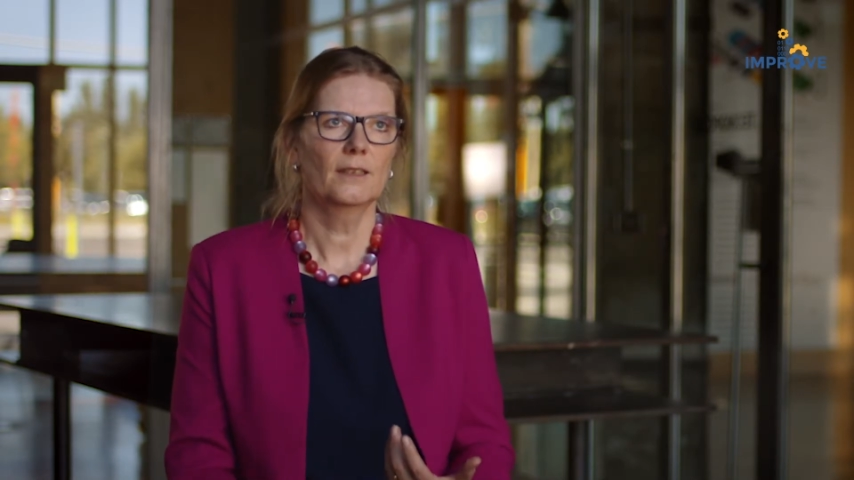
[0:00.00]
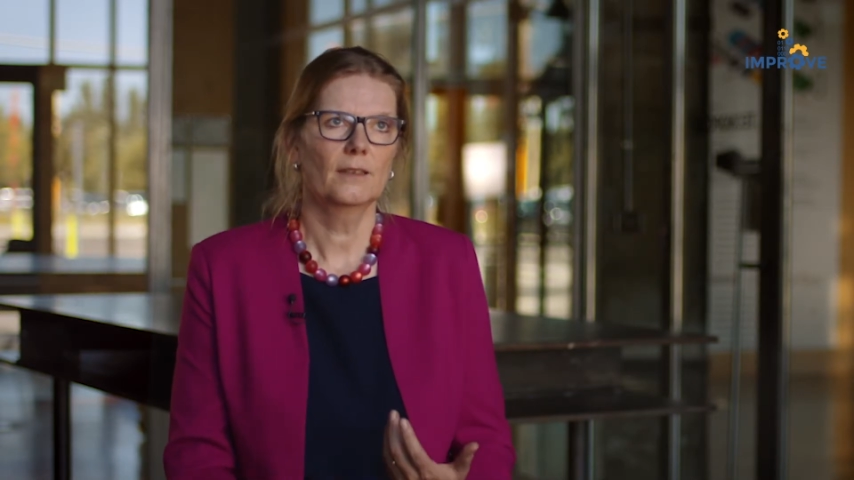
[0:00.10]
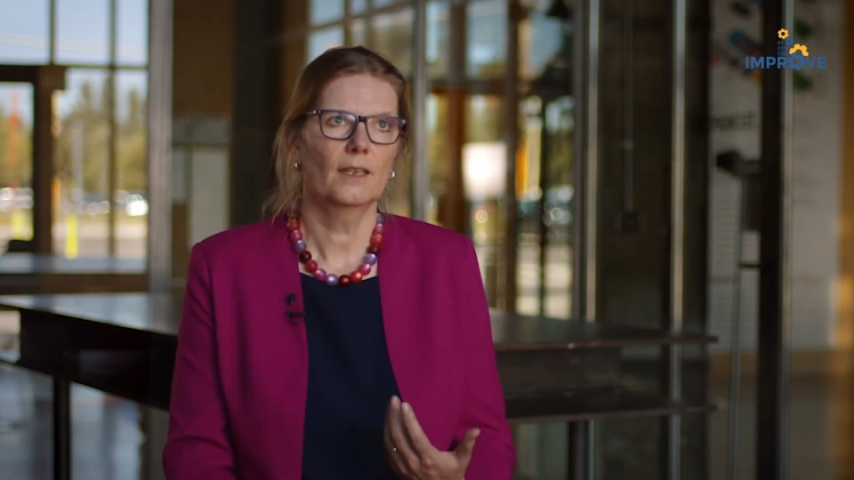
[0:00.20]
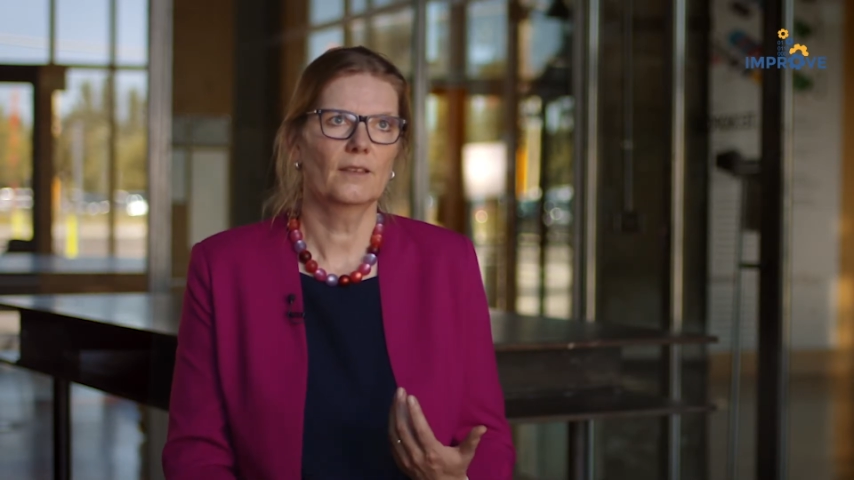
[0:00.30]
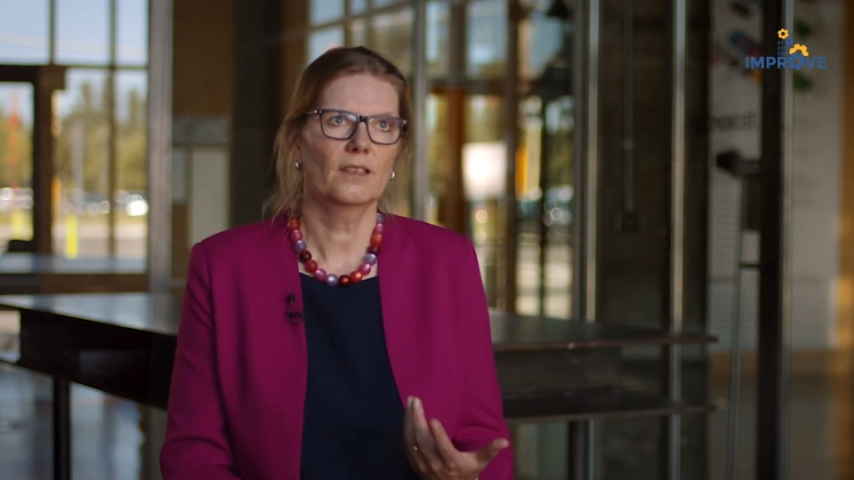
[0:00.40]

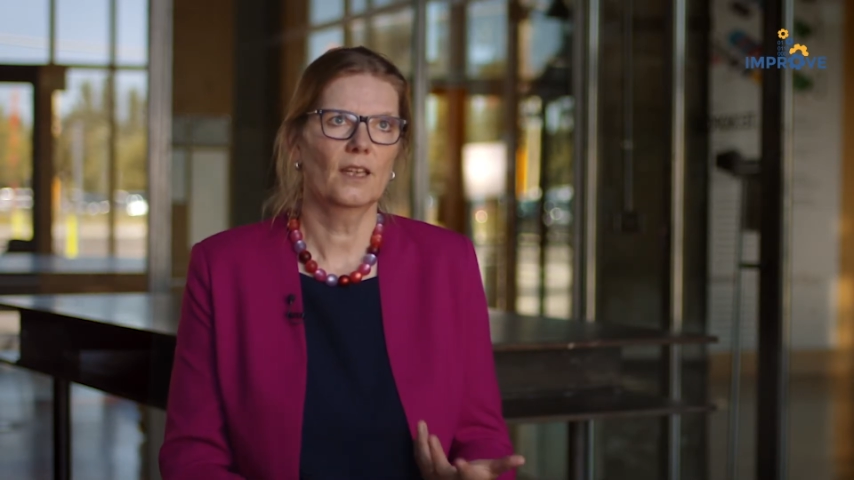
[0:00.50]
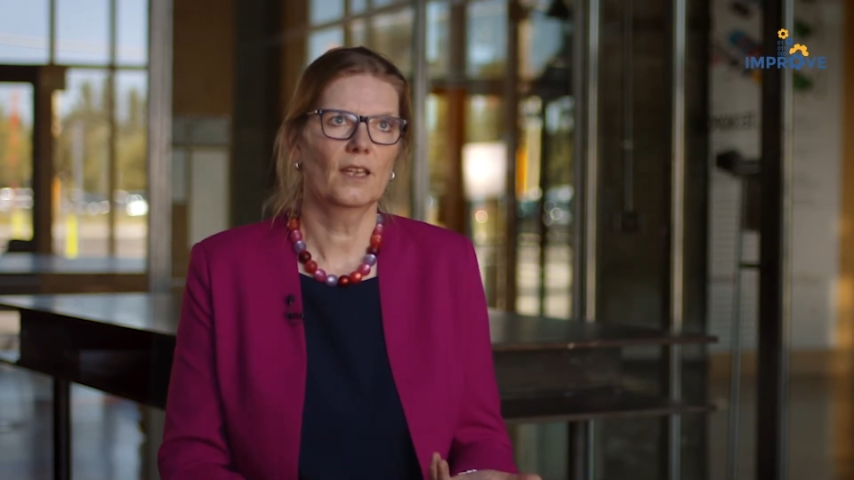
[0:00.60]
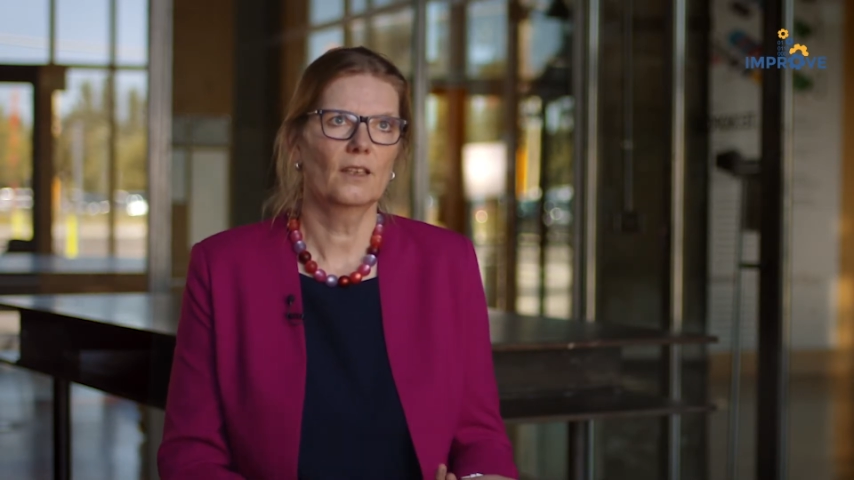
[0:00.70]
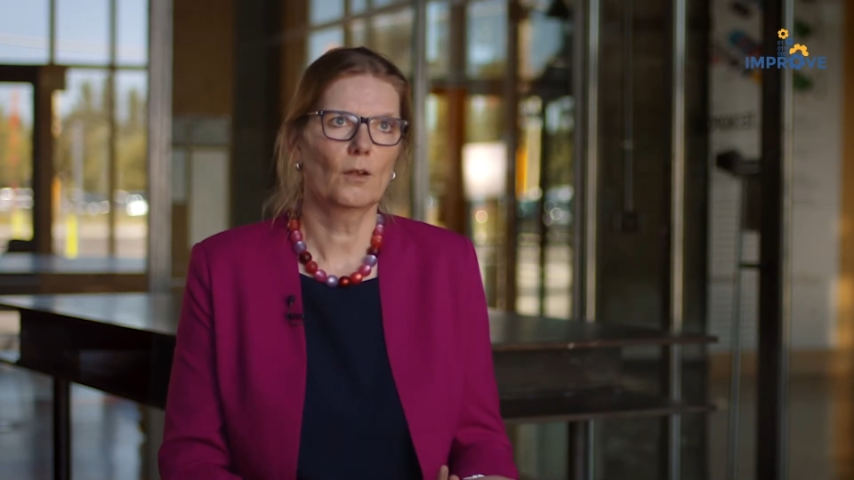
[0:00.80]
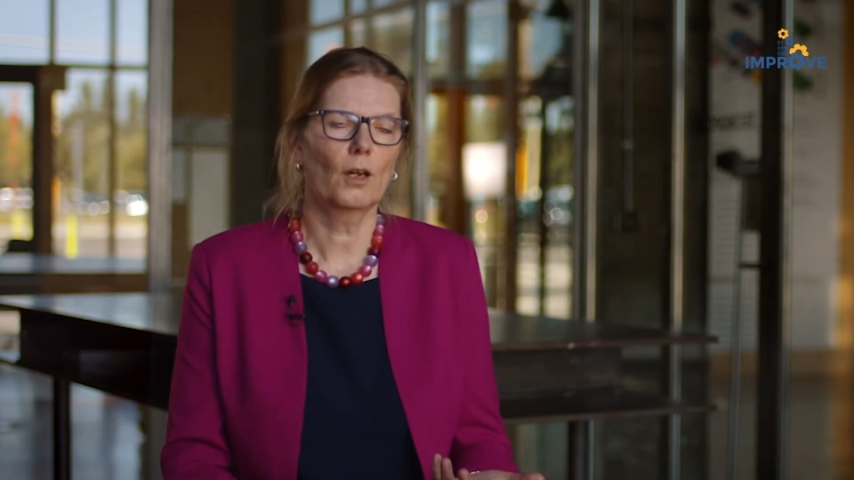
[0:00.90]
let's
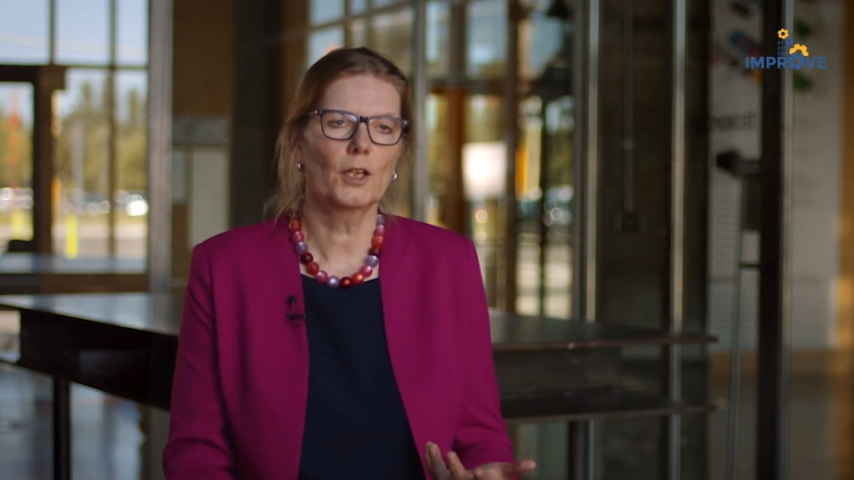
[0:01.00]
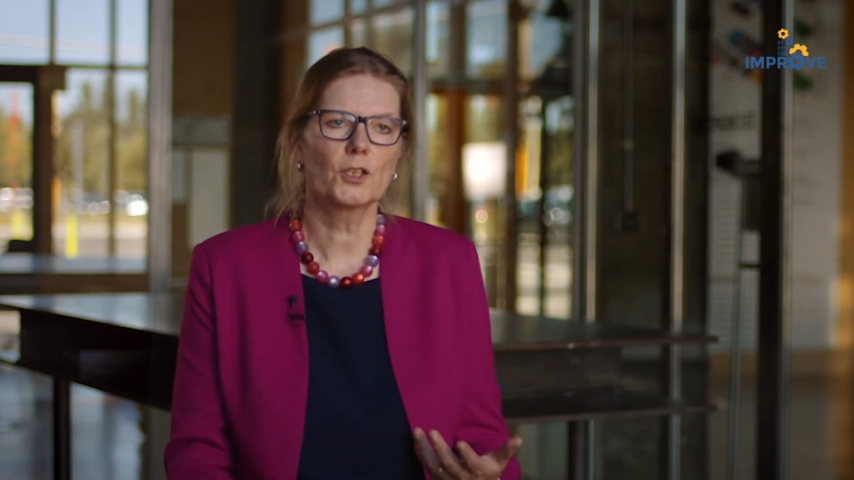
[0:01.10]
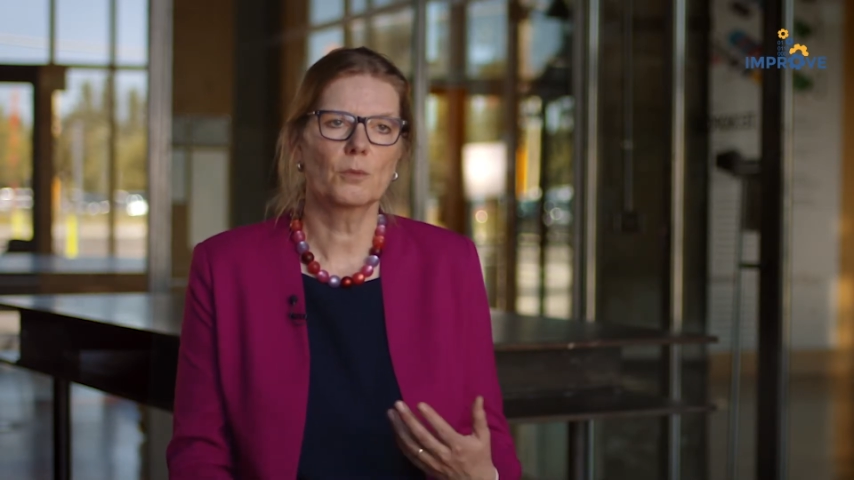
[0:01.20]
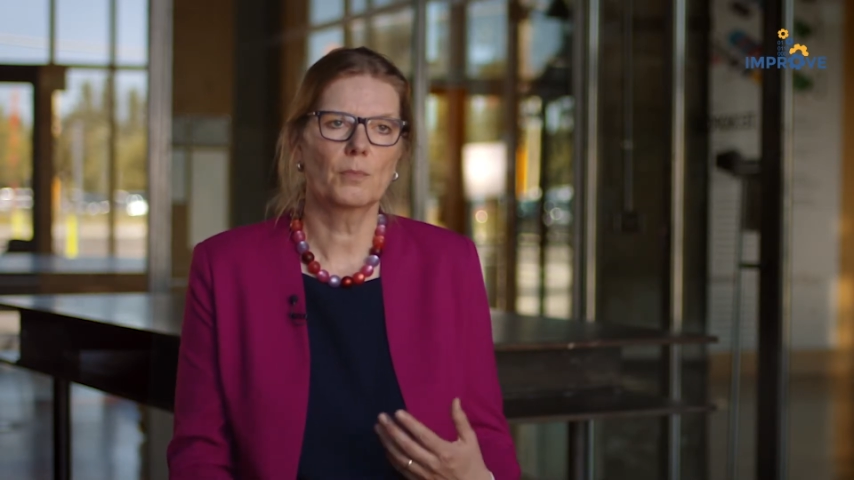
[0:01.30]
say, knowledge